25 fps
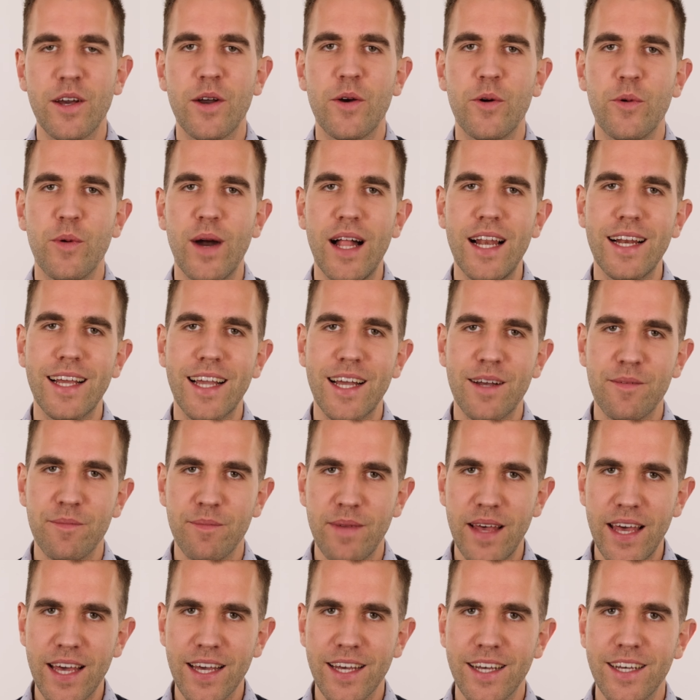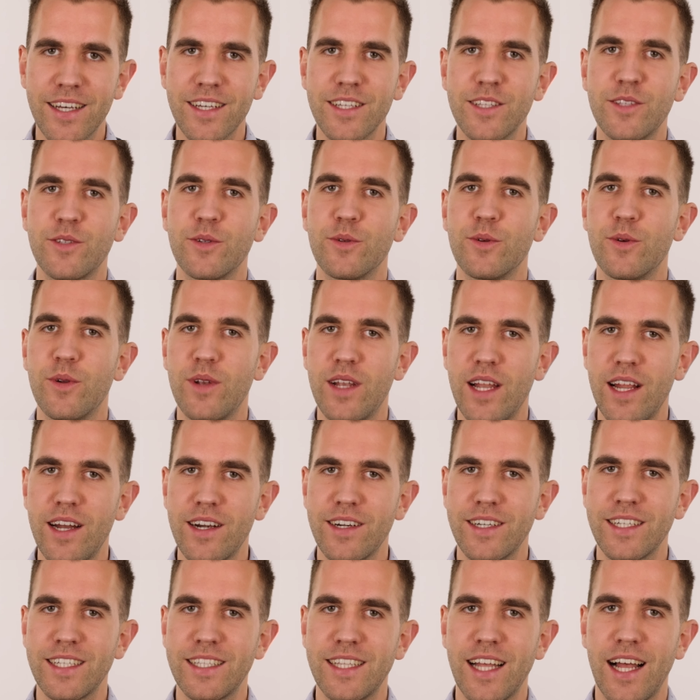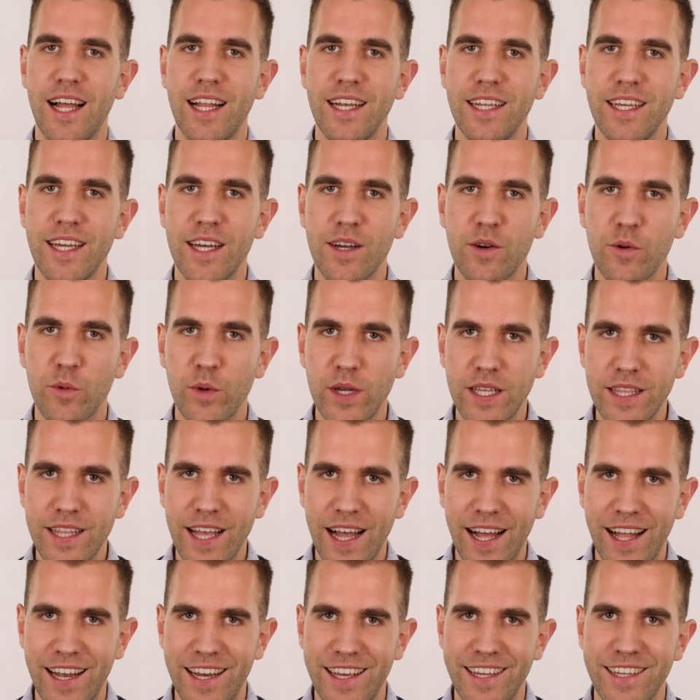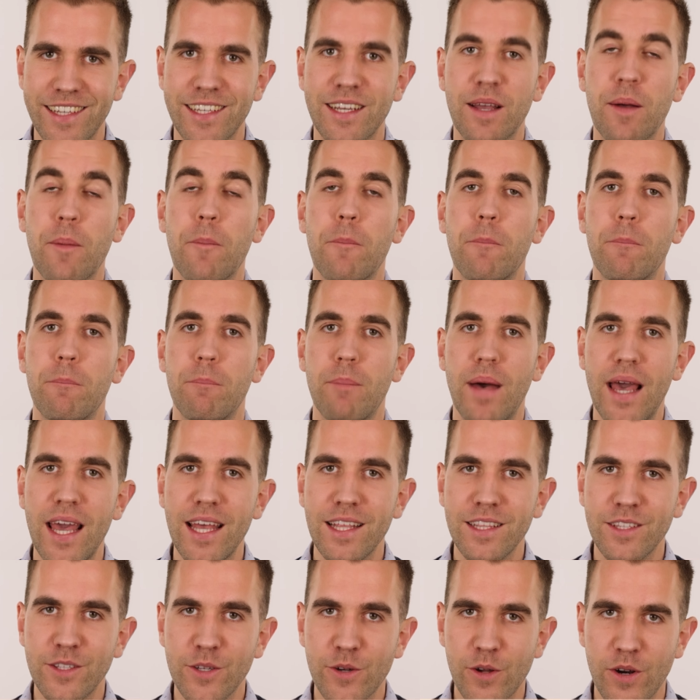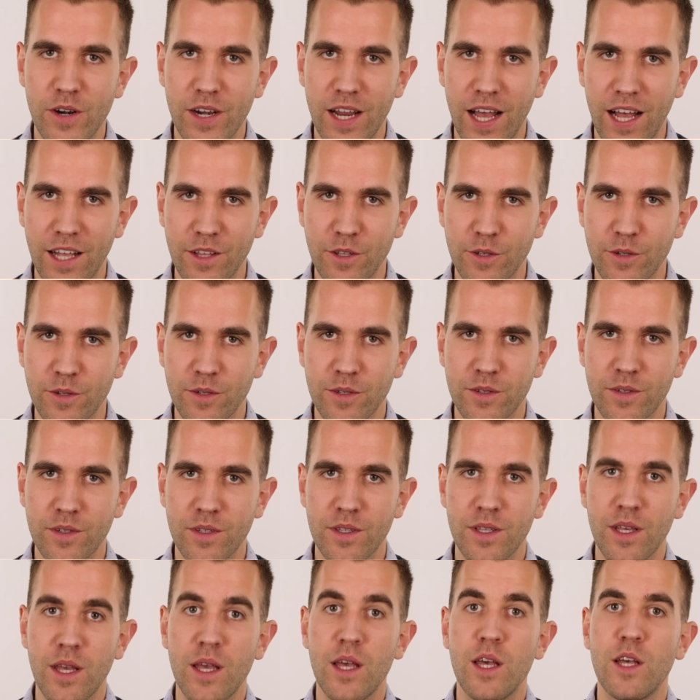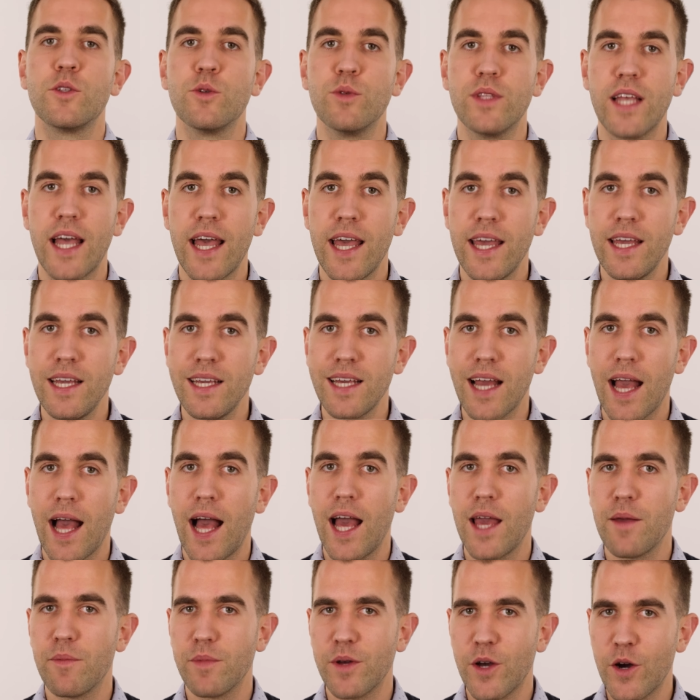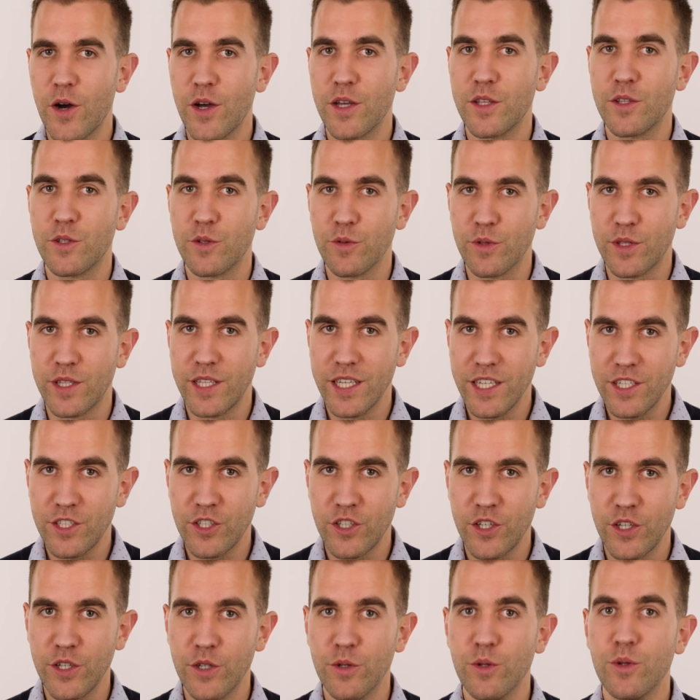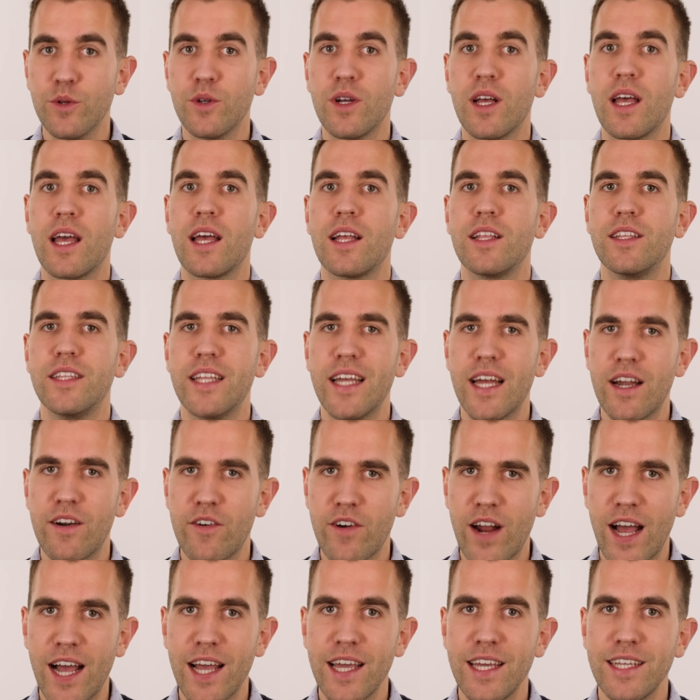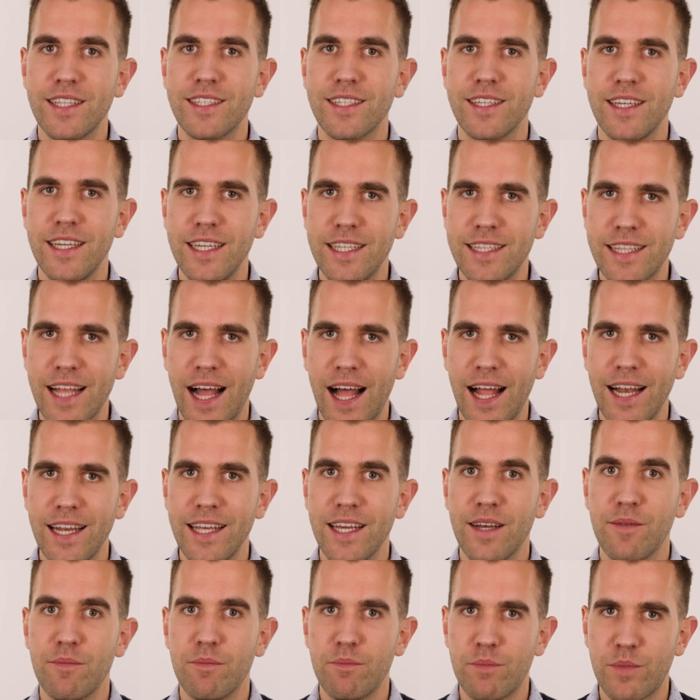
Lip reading: welcome back to Learn Italian with Ale. Bentornato. Today I'm going to teach you the right Italian